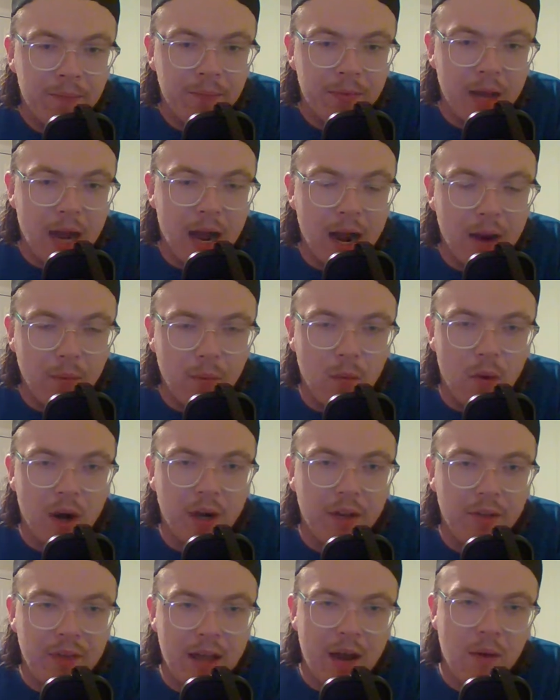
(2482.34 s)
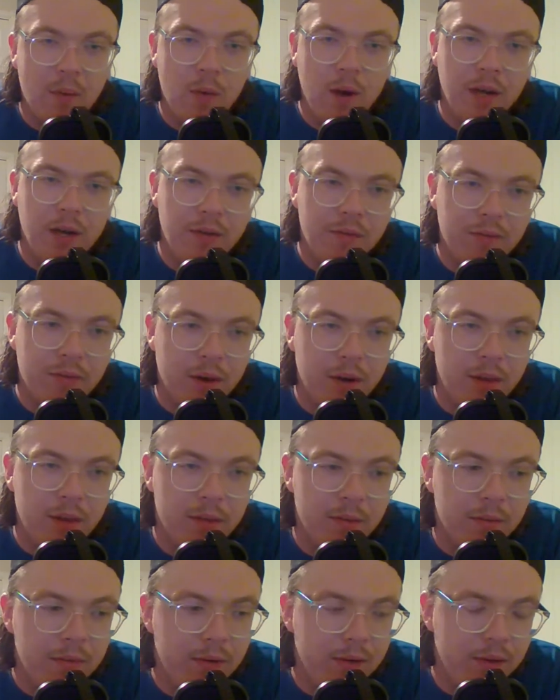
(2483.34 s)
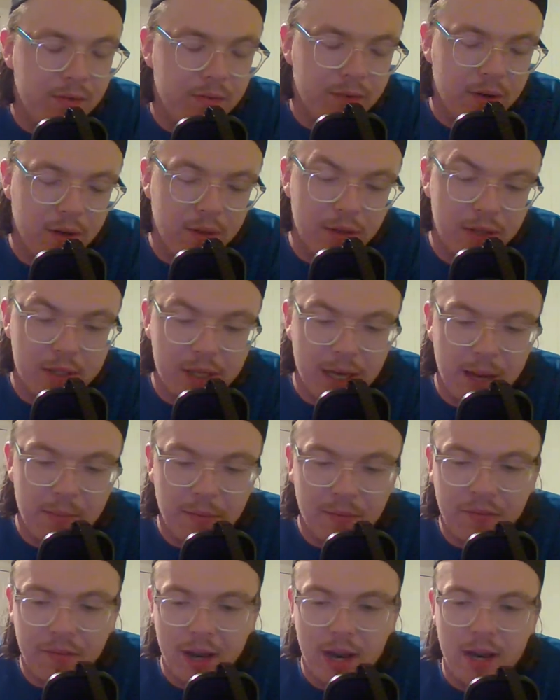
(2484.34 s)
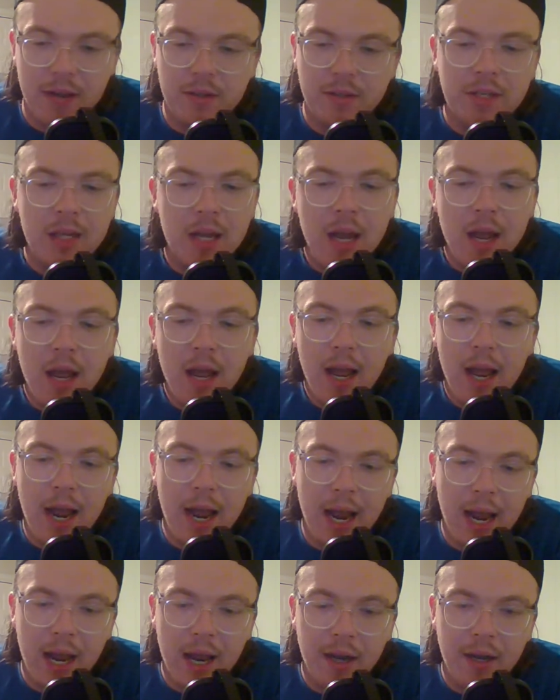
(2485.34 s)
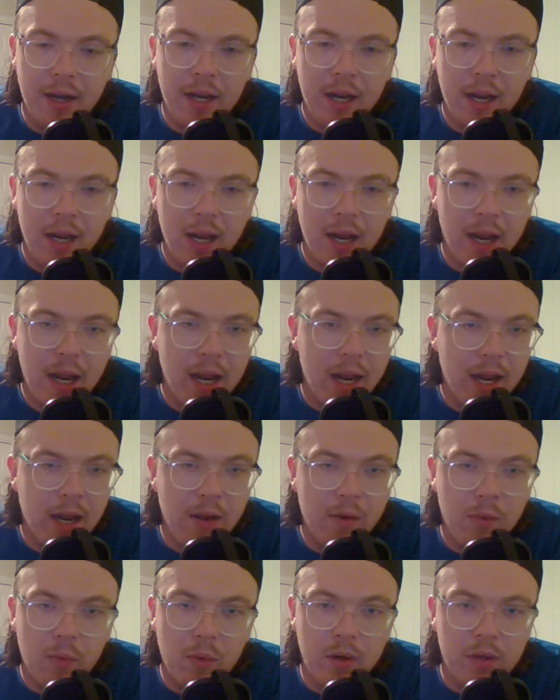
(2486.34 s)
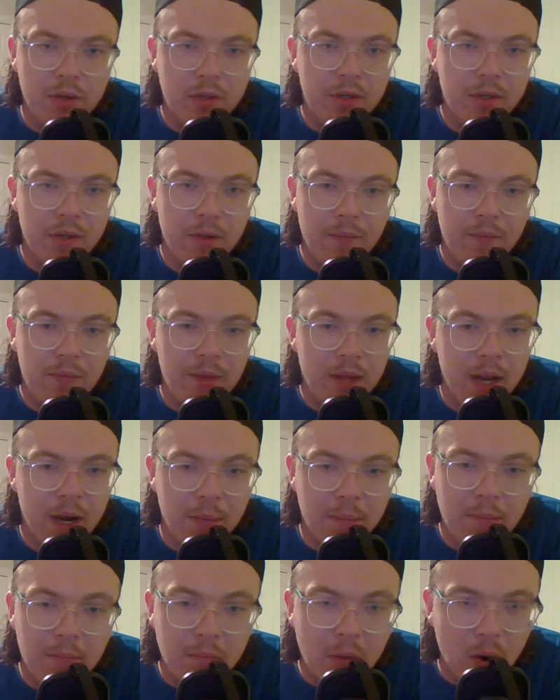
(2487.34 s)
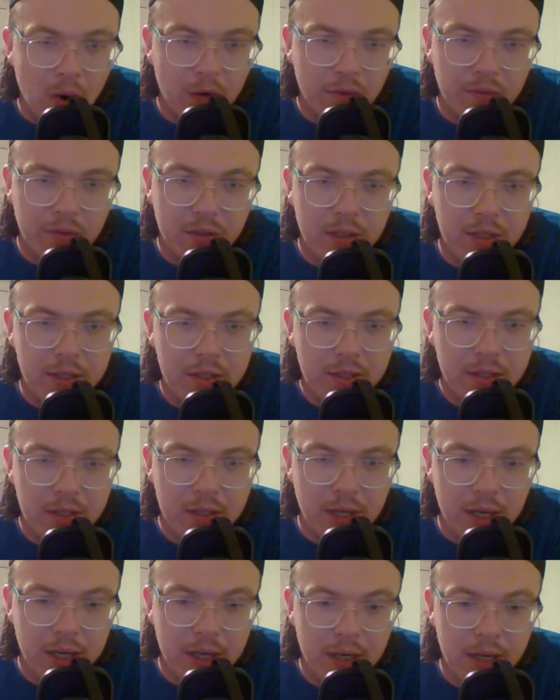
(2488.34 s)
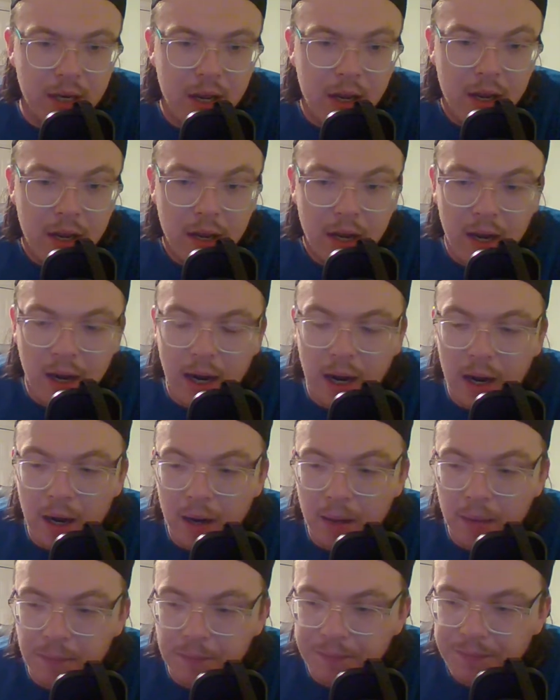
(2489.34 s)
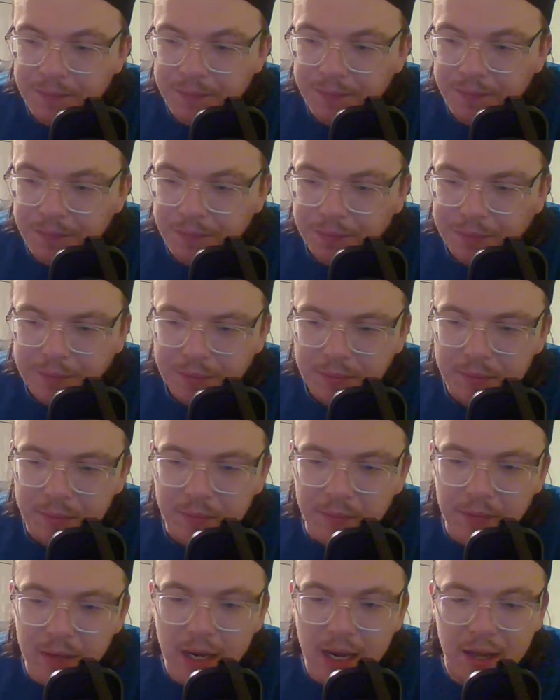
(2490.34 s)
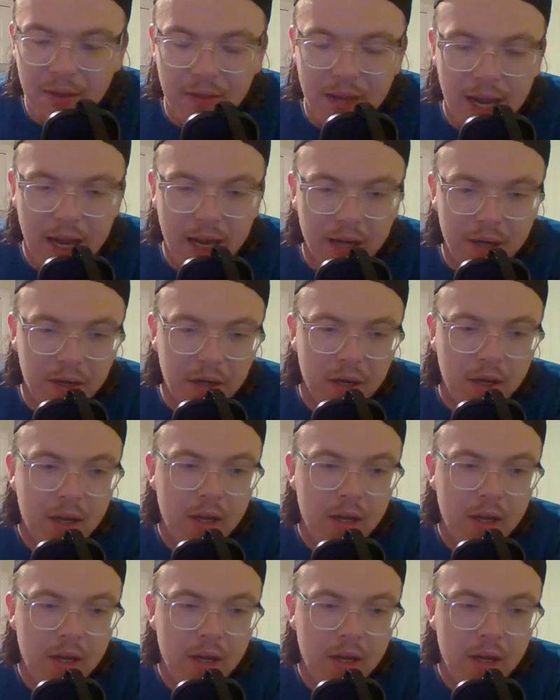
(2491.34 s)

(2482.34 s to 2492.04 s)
I wanted that win in front of the Tampa fans, and it was a marvelous scene. And then,